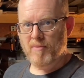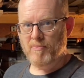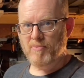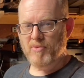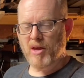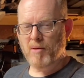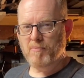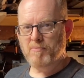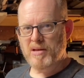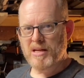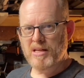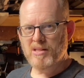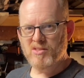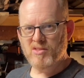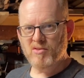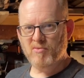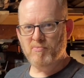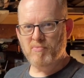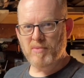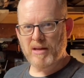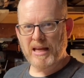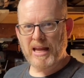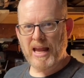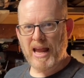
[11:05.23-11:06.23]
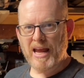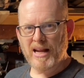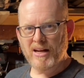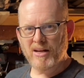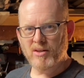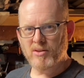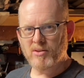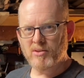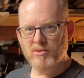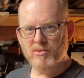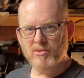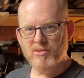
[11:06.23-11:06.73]
a piece of
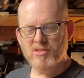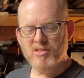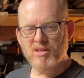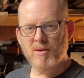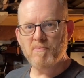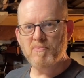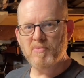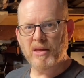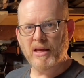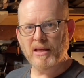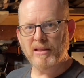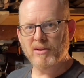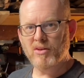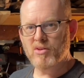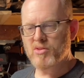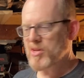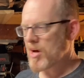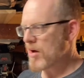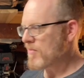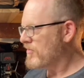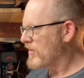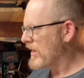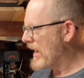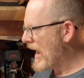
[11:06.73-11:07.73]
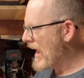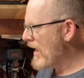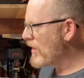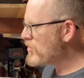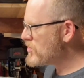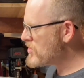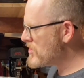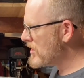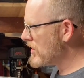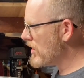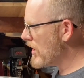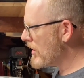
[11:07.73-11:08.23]
mechanical something, there's often
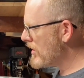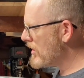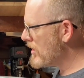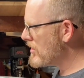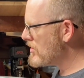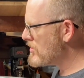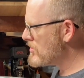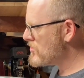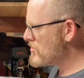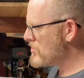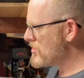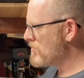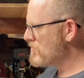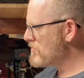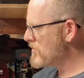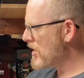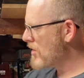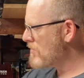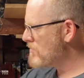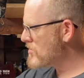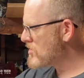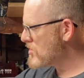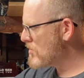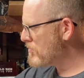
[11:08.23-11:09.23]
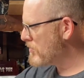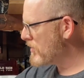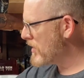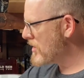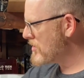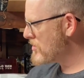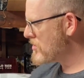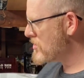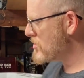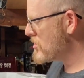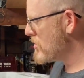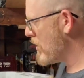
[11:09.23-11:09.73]
housing on it, sometimes some
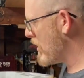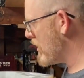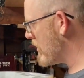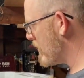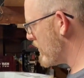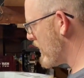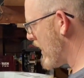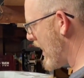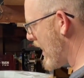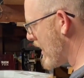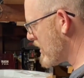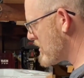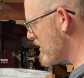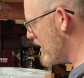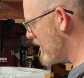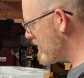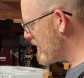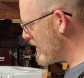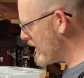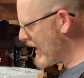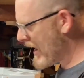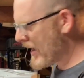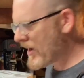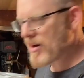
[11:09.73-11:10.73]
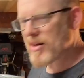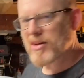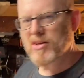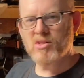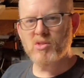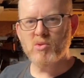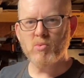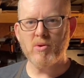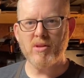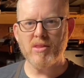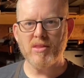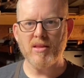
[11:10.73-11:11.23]
places you interact, and then areas
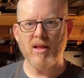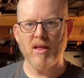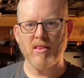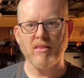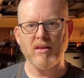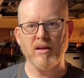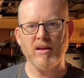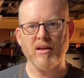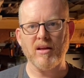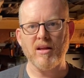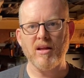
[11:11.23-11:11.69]
with nothing.